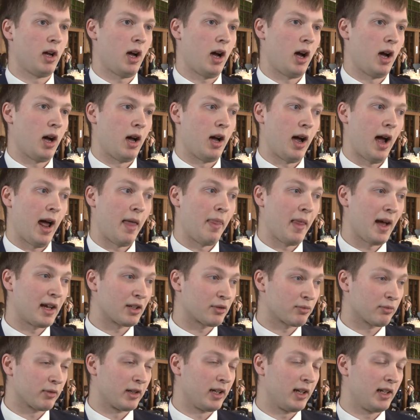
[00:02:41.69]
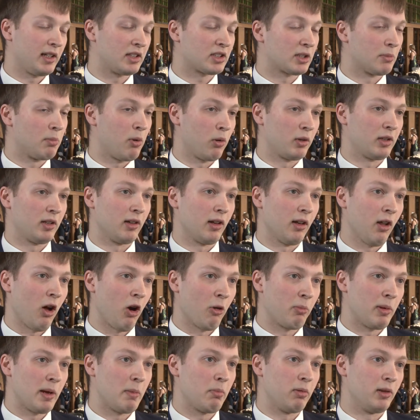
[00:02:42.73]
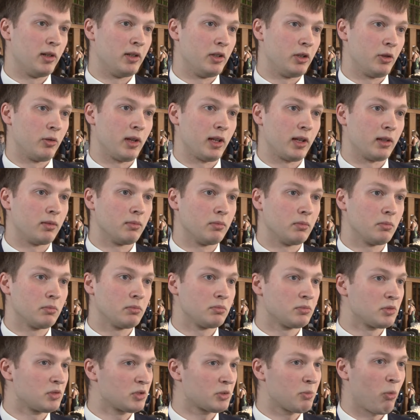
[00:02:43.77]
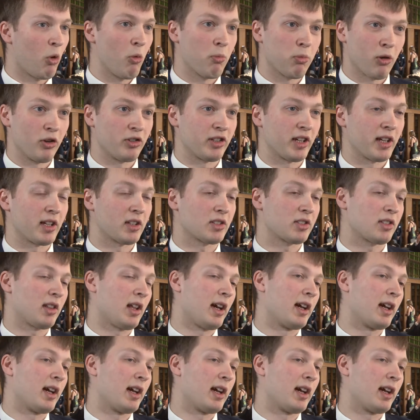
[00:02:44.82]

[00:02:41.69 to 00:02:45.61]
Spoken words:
and that's really supported a lot of people in doing small projects.